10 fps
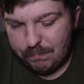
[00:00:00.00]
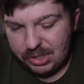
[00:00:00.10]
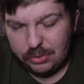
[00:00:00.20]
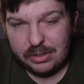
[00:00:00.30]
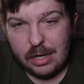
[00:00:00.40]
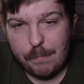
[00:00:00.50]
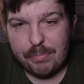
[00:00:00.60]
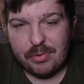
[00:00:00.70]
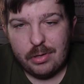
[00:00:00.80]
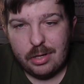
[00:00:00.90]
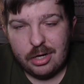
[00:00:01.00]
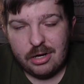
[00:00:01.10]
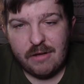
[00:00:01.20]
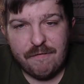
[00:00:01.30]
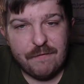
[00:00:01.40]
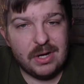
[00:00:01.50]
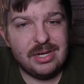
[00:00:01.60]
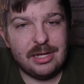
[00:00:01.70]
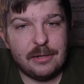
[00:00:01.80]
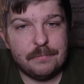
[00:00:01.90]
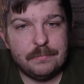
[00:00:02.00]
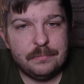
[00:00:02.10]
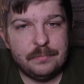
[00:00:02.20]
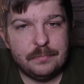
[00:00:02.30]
build up enough funding